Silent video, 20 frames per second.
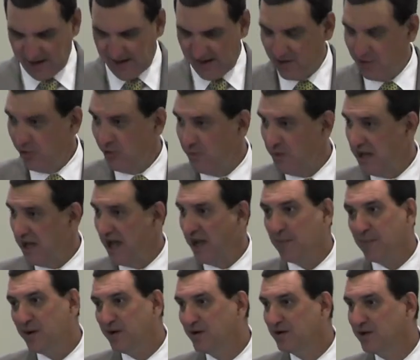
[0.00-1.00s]
and you'll be
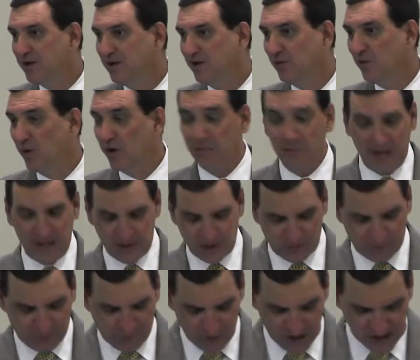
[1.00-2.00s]
happier too. What about
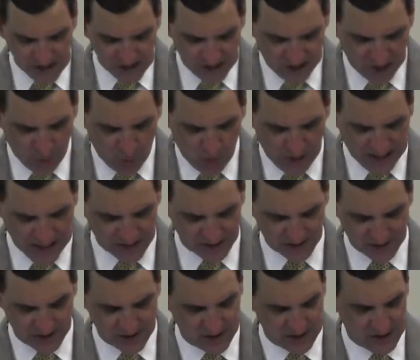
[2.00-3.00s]
your friends and
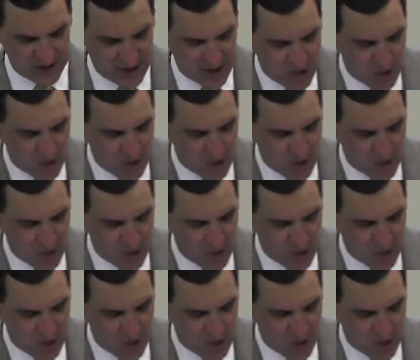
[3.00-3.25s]
acquaintances?